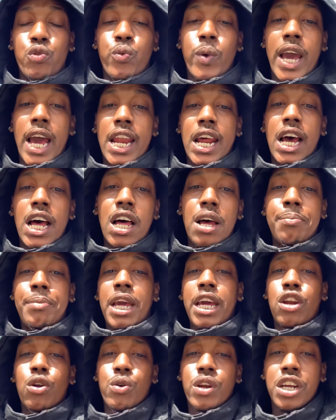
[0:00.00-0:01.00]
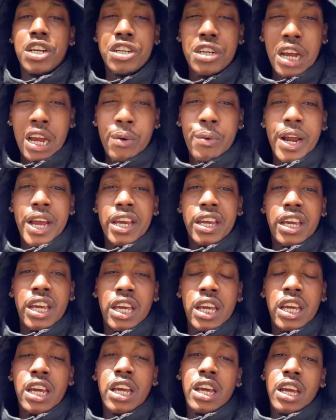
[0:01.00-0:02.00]
We got an update on a Chiraq
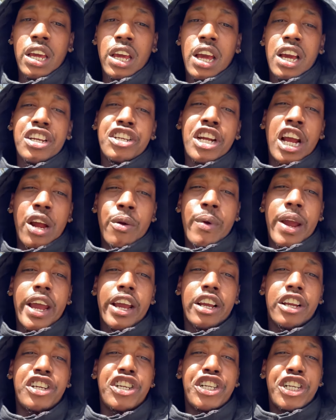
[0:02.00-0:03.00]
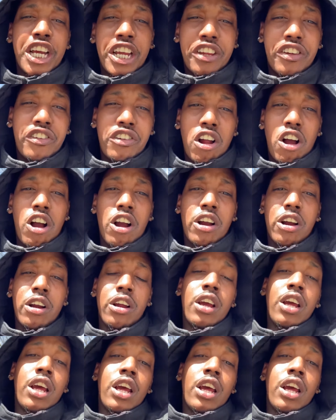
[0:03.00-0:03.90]
King, a Chiraq shit starter